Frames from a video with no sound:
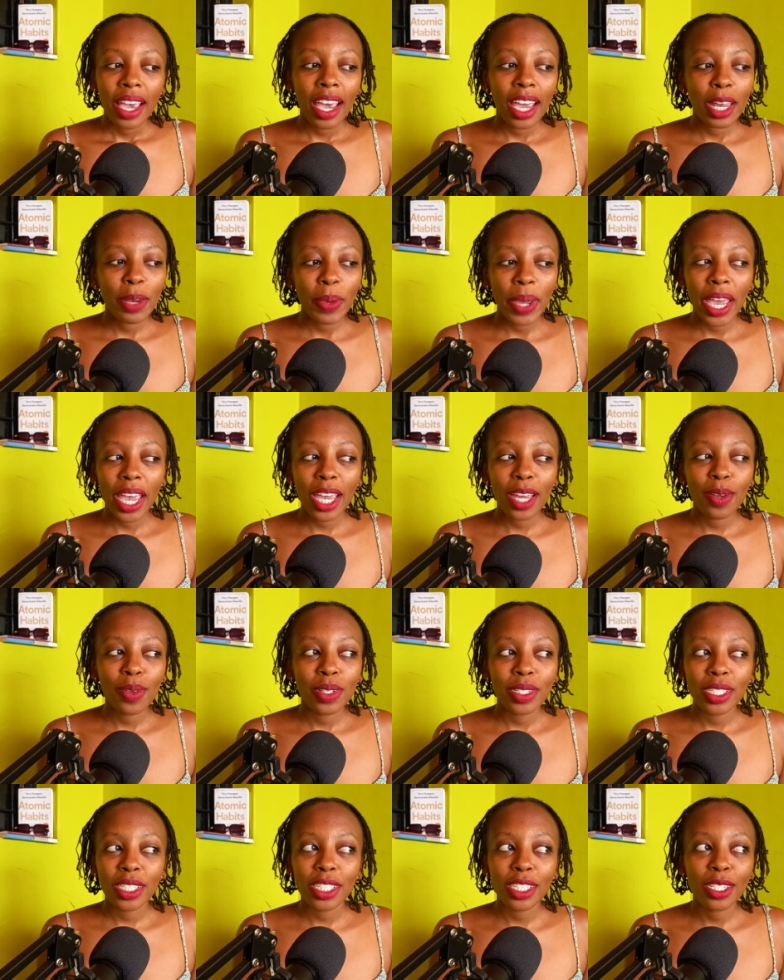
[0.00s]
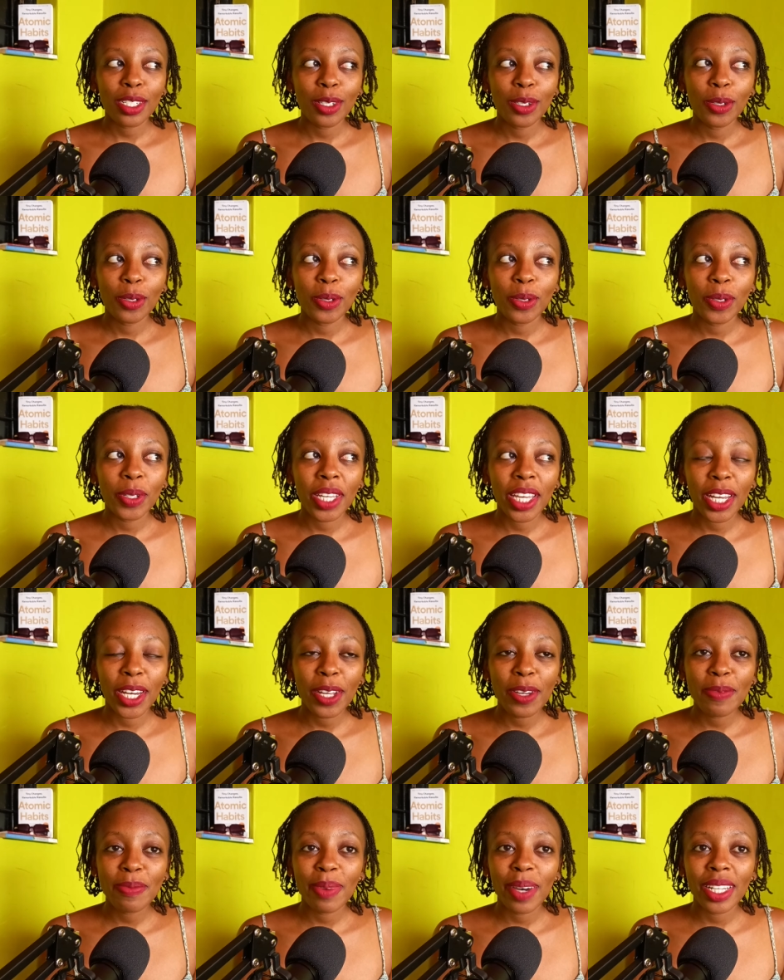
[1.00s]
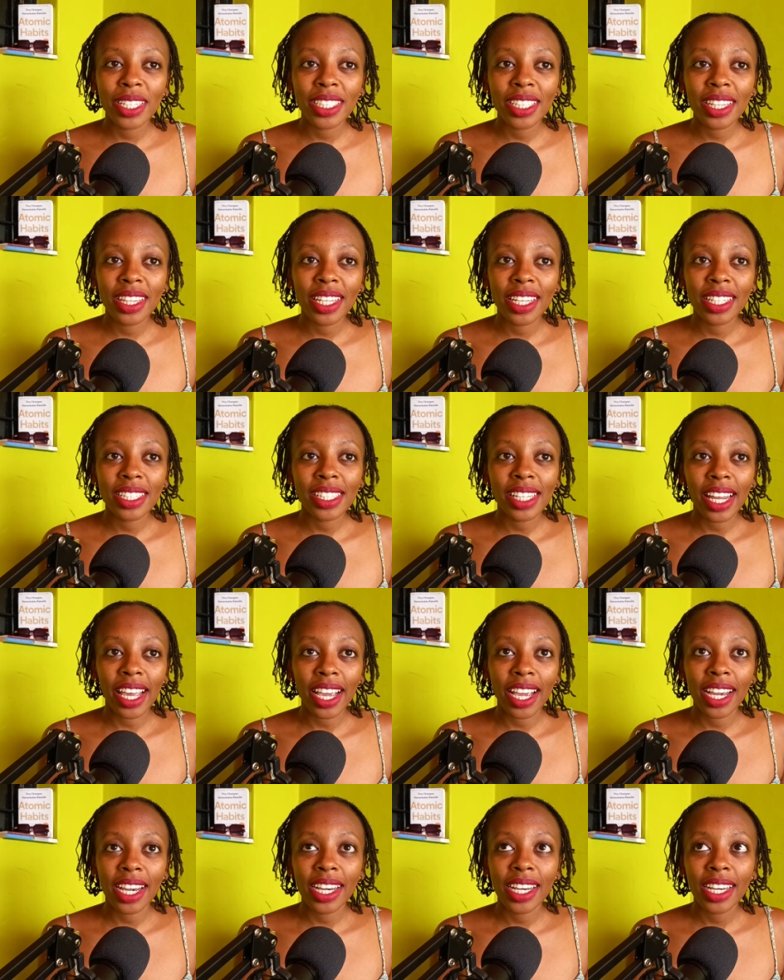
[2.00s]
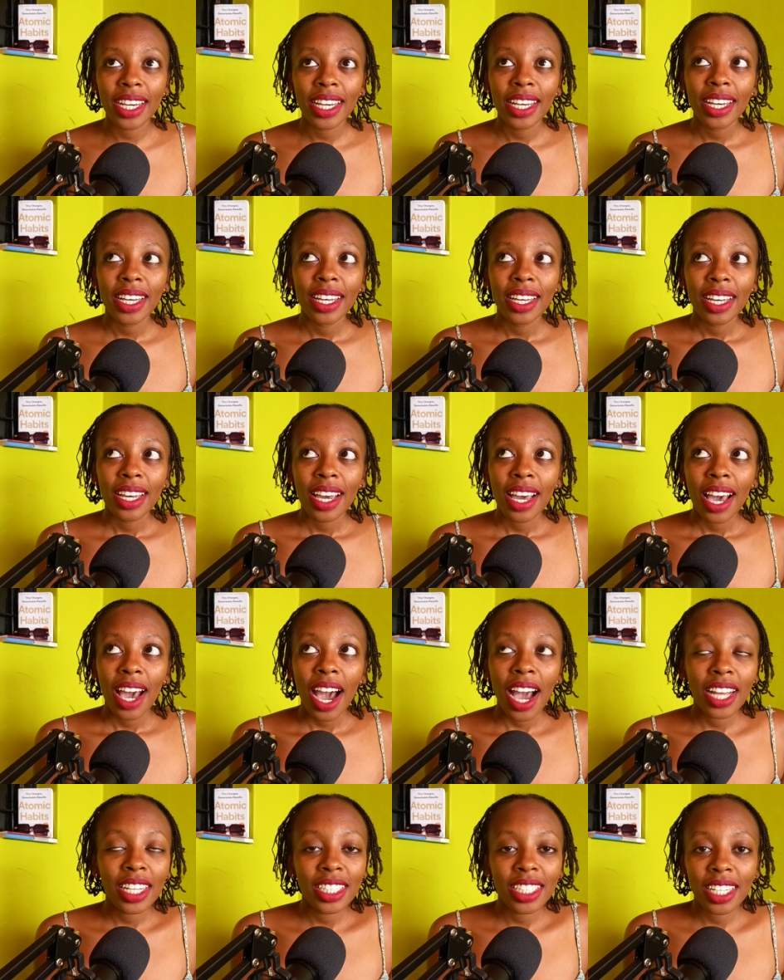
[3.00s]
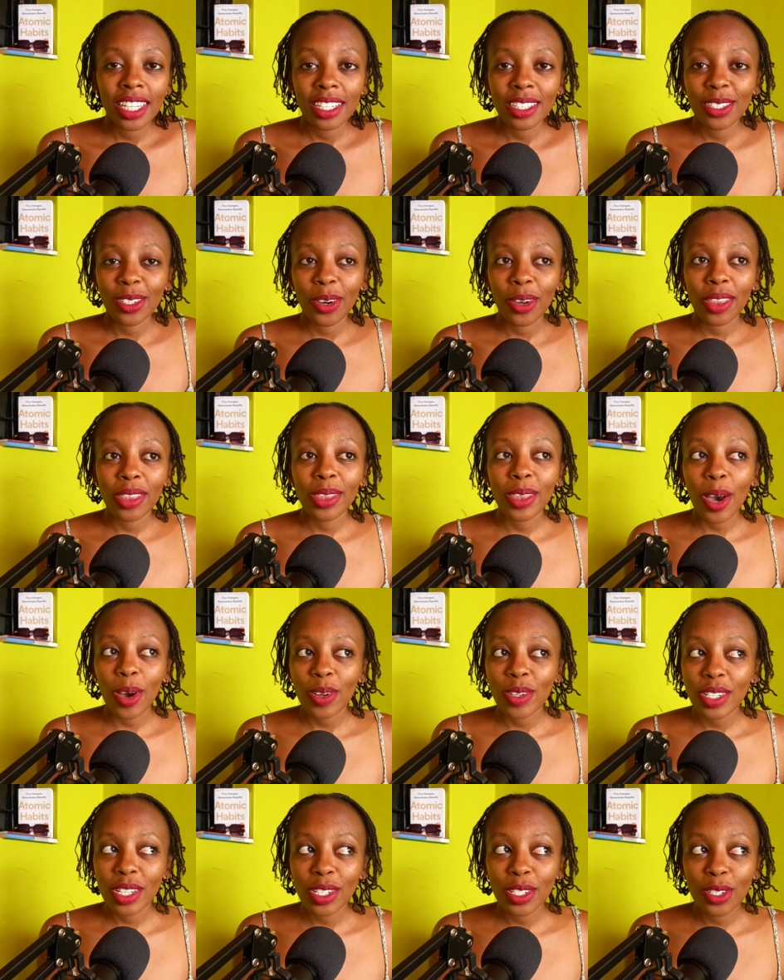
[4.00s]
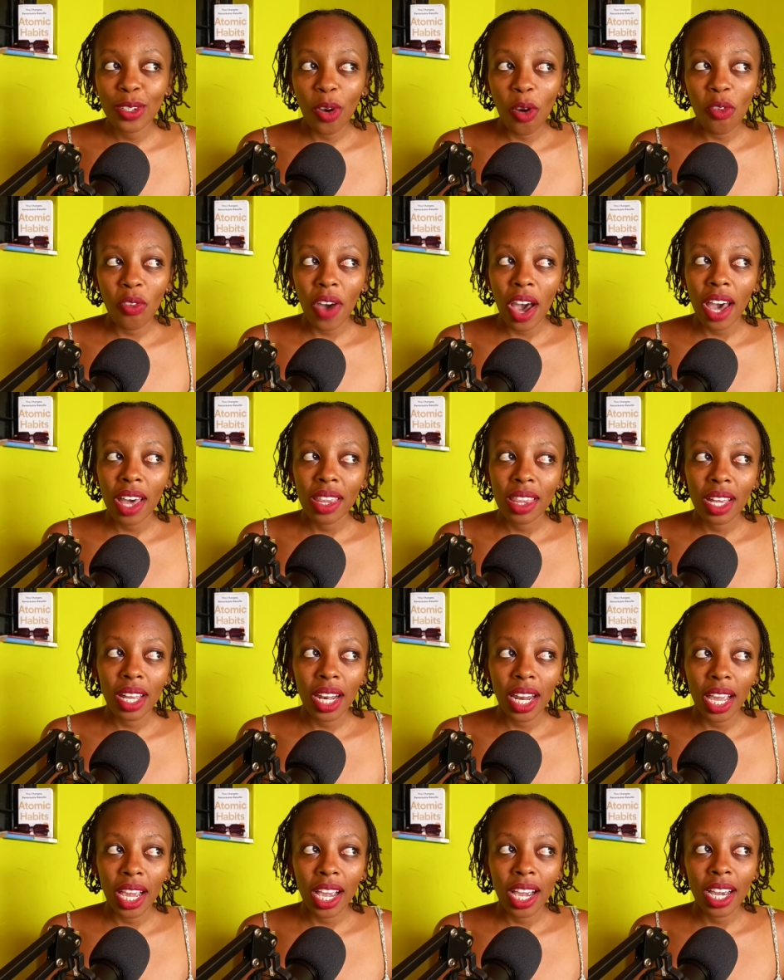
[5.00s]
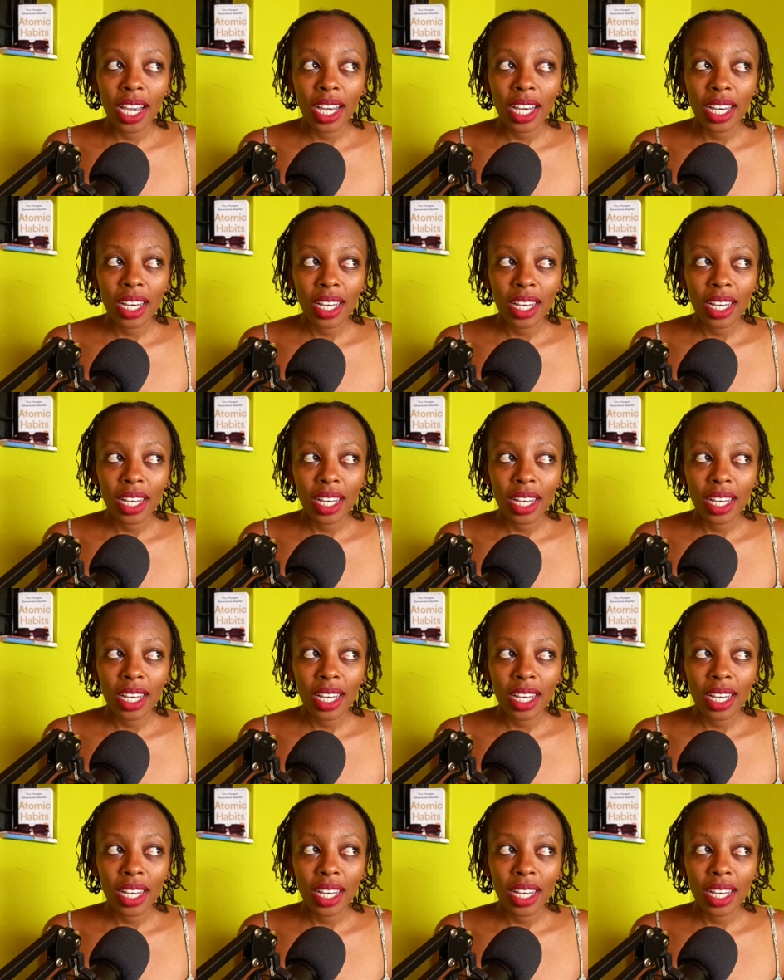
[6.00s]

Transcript: and my head will just go, can you imagine there's like hundreds or thousands of other like